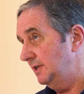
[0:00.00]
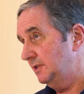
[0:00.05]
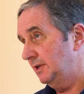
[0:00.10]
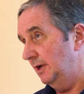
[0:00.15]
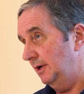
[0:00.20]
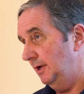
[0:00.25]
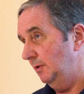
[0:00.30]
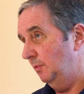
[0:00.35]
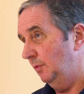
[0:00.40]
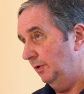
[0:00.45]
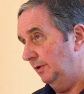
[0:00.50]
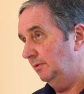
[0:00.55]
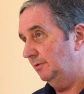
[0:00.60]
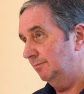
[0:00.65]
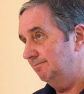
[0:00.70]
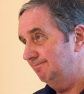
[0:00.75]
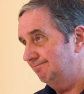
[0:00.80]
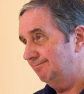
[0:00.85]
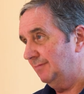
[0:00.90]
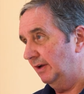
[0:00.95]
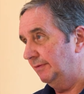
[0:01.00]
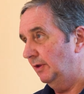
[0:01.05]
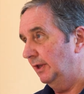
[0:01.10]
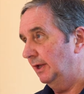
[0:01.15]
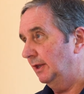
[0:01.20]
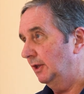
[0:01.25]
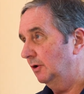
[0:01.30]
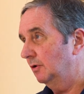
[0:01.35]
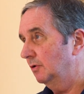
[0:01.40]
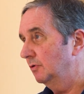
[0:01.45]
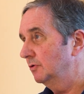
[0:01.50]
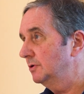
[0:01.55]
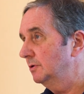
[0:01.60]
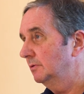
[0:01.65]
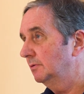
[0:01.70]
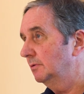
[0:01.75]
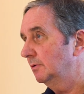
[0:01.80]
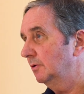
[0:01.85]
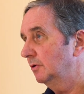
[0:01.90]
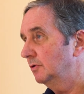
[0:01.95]
study with everything that goes
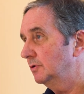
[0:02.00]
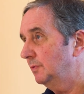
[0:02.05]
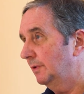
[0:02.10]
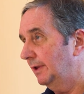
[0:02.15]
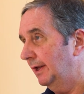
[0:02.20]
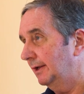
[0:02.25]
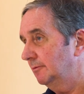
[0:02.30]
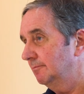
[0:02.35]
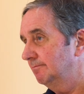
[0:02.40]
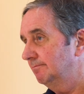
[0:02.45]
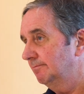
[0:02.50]
with that.